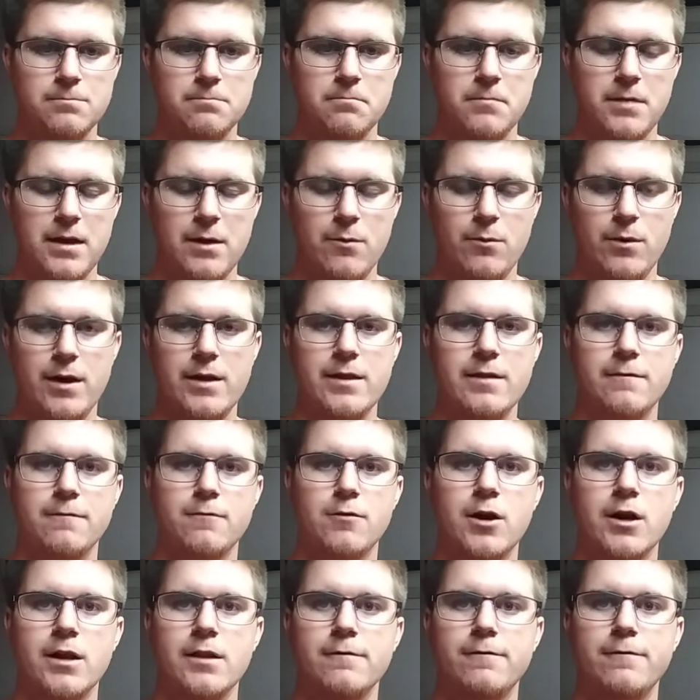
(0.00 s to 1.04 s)
But anyway, the
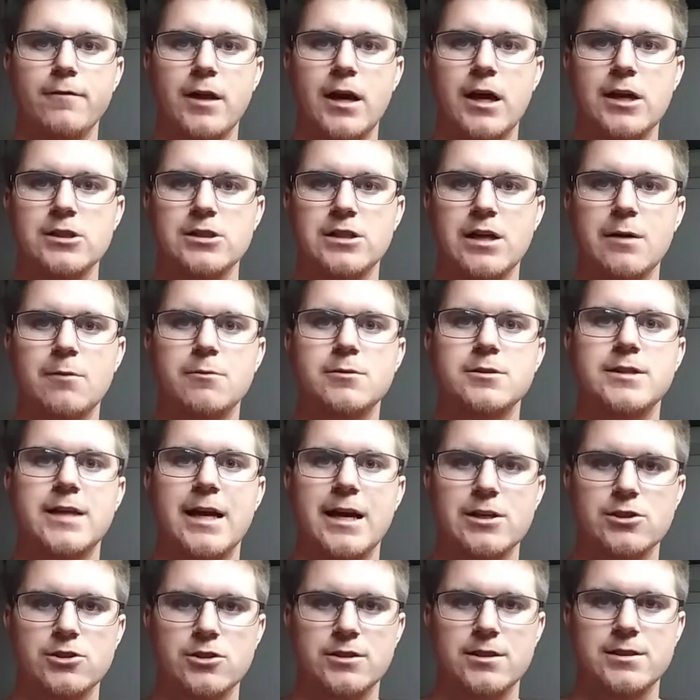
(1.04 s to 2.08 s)
front of the flashlight was
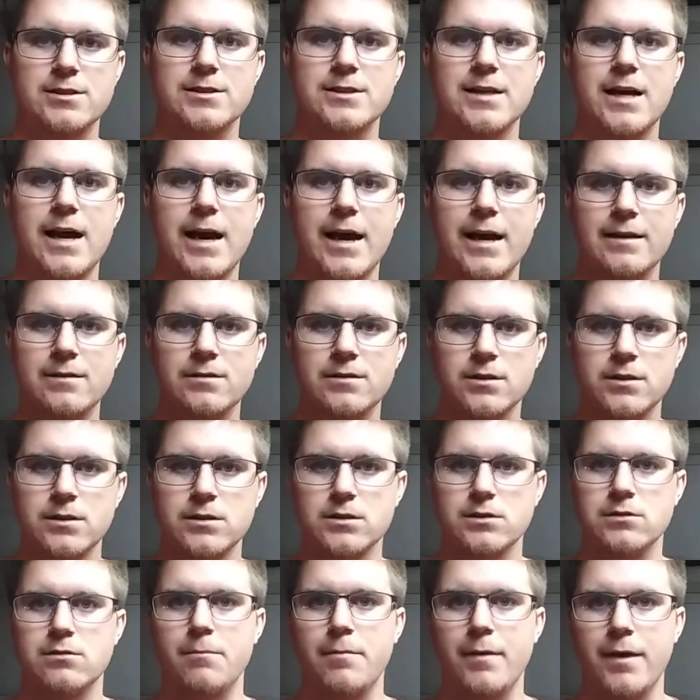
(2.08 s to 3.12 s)
actually designed
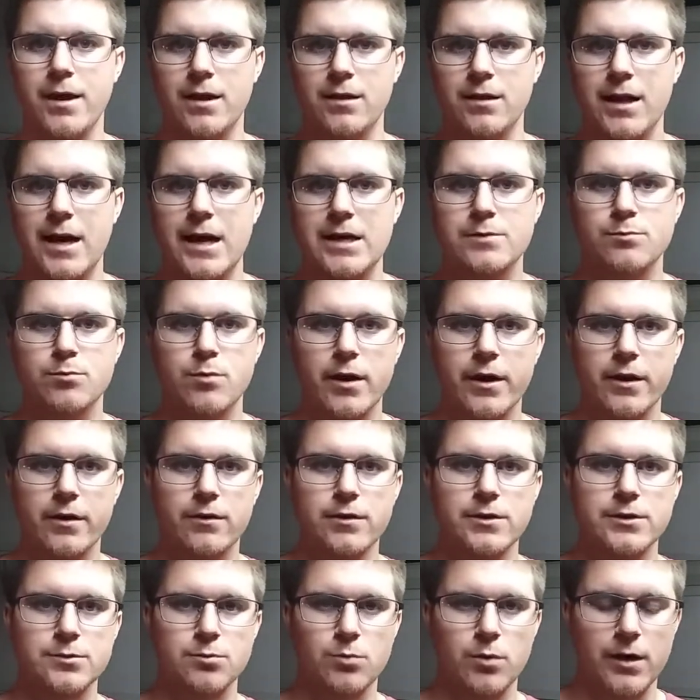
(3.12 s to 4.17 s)
to be a glass breaker
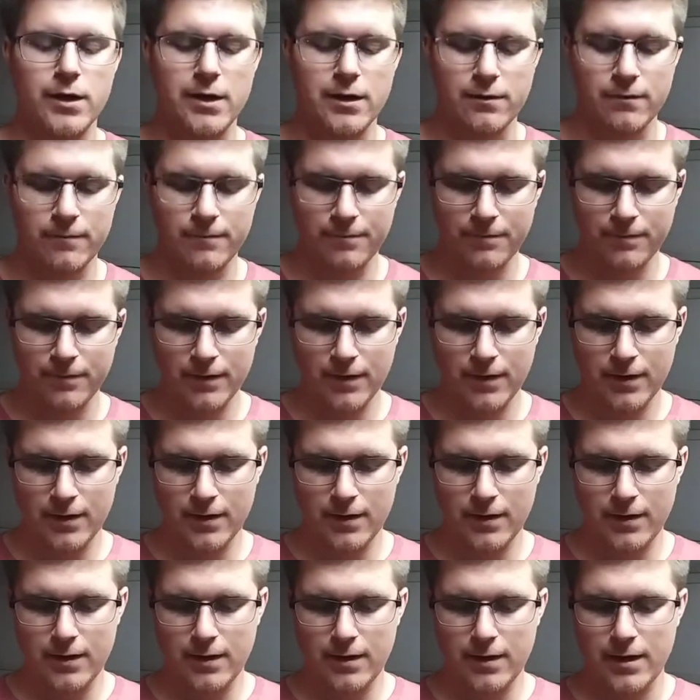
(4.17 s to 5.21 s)
as well.
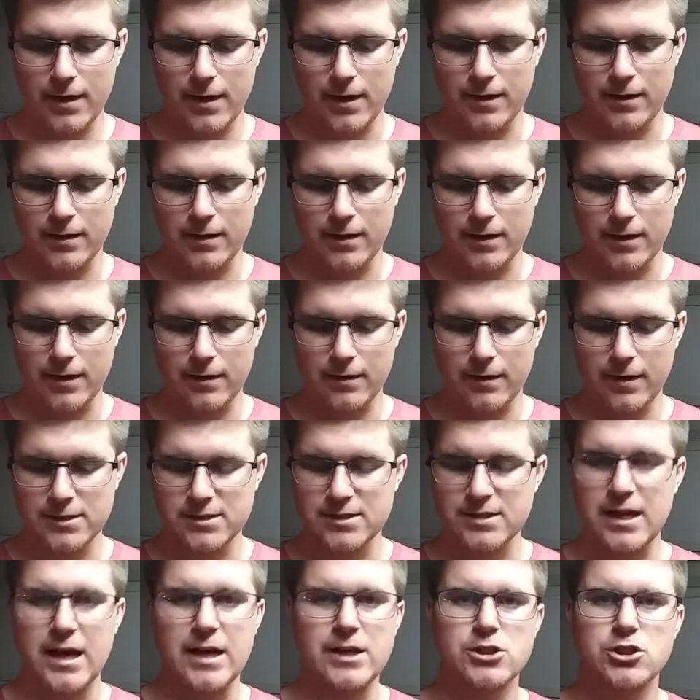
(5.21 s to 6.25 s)
And uh, it's
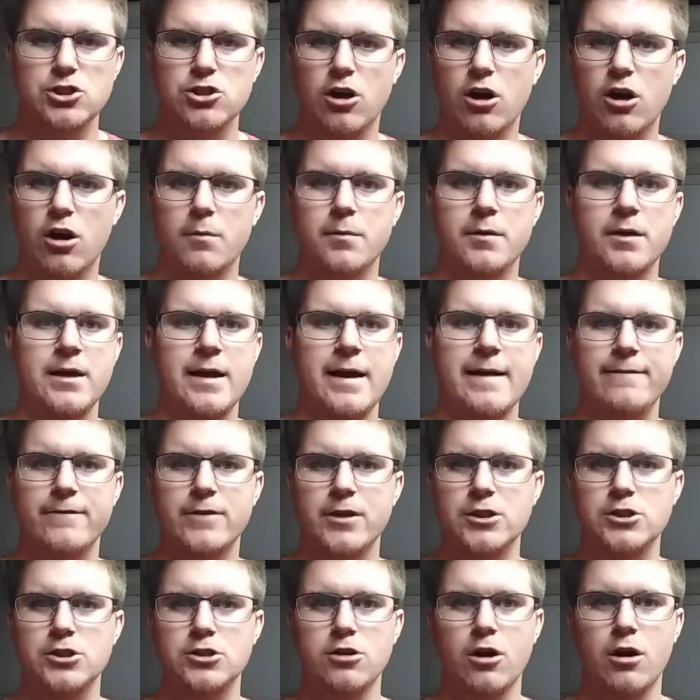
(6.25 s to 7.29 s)
not sharp, doesn't have
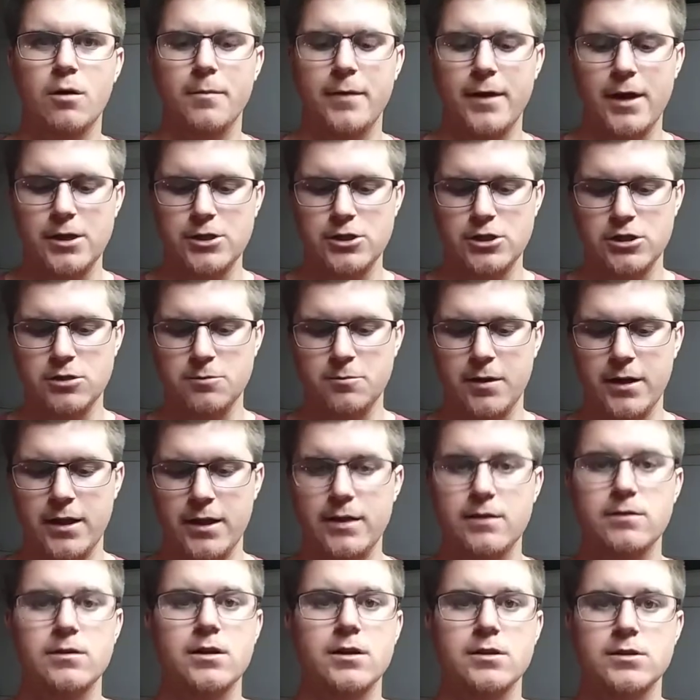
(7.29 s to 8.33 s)
very sharp edges, but
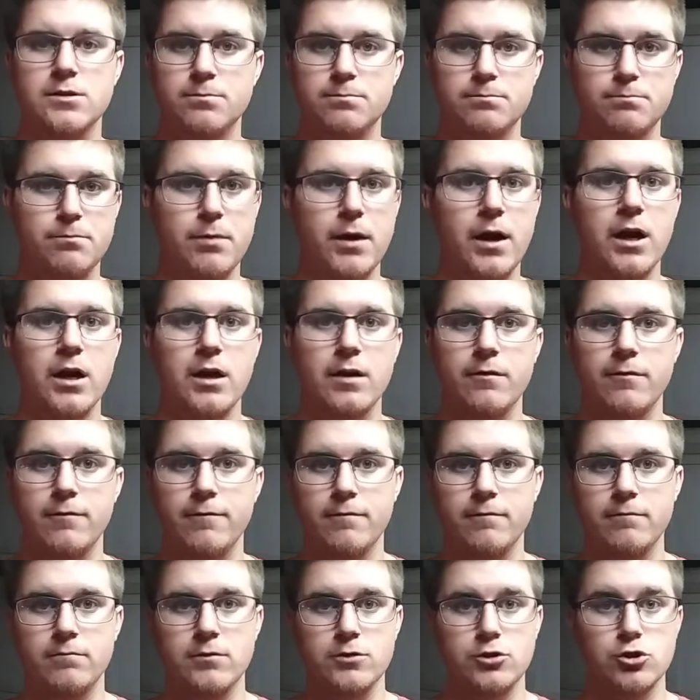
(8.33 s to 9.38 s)
it, it's apparently
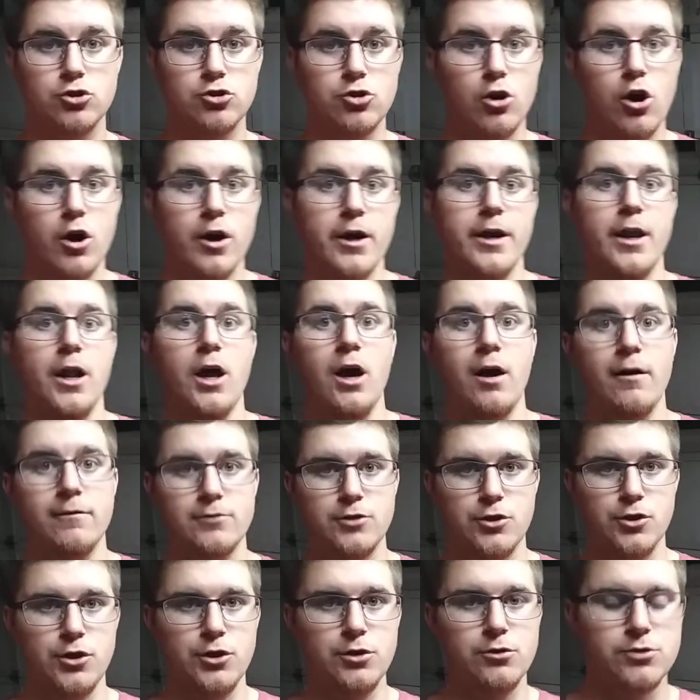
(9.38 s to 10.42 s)
strong enough to
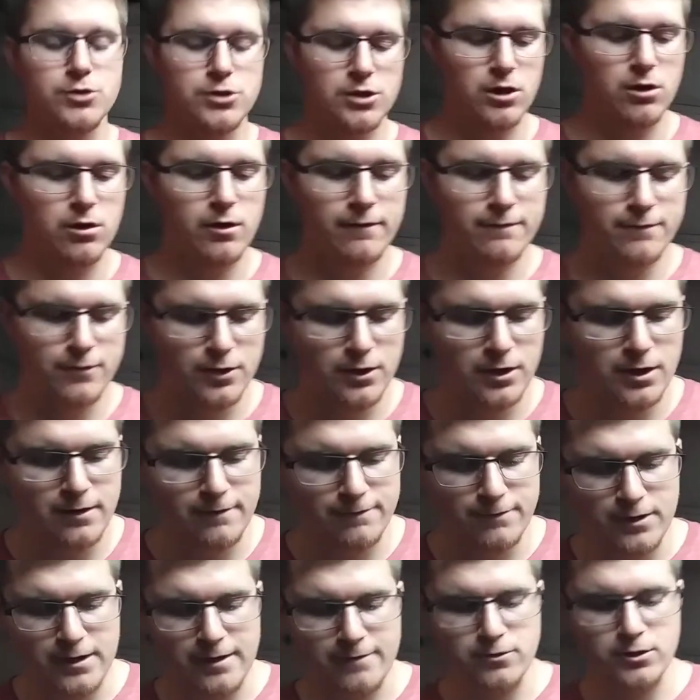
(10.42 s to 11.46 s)
do so if you
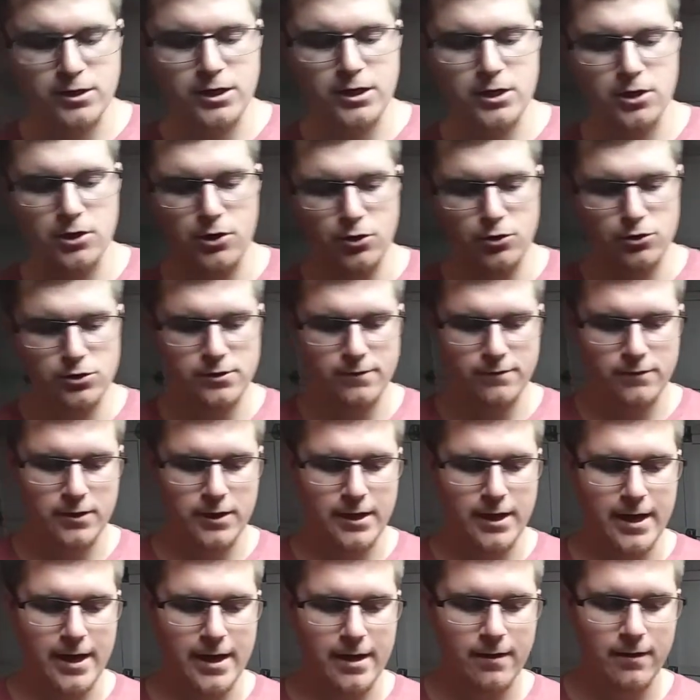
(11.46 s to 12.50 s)
if you ever needed to use it for
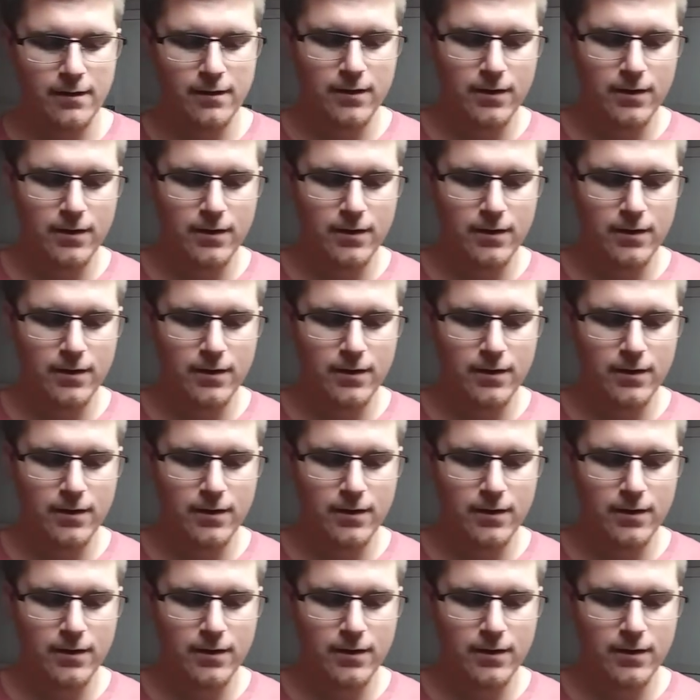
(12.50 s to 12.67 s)
that.